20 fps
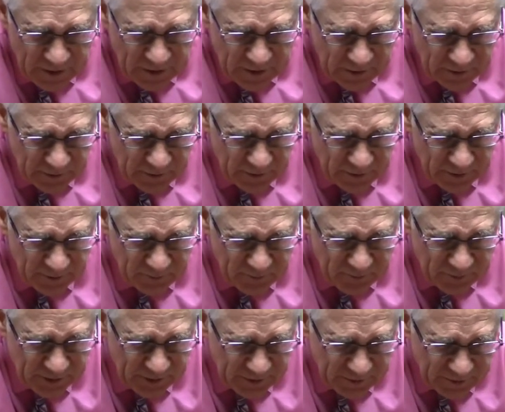
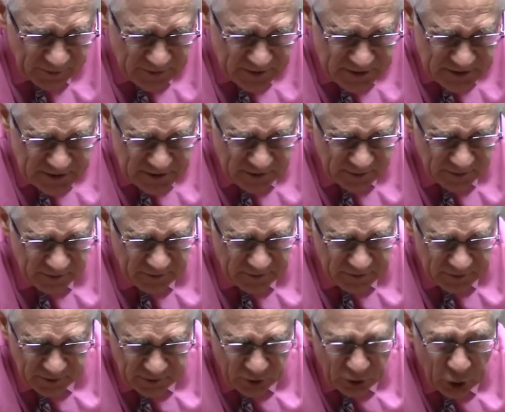this
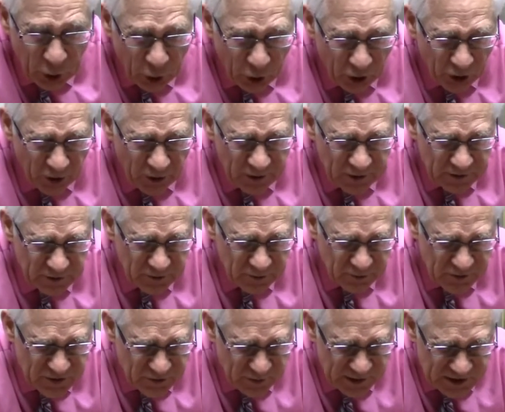little girl who
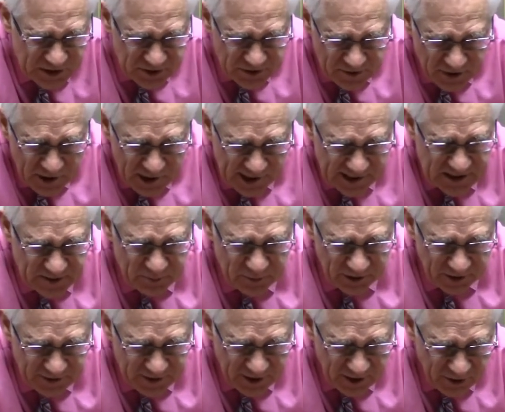was rushed to the
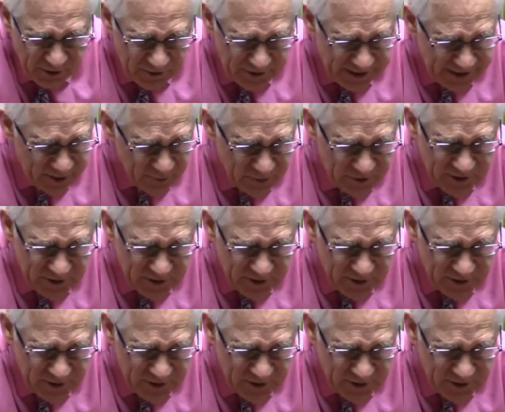hospital the other day with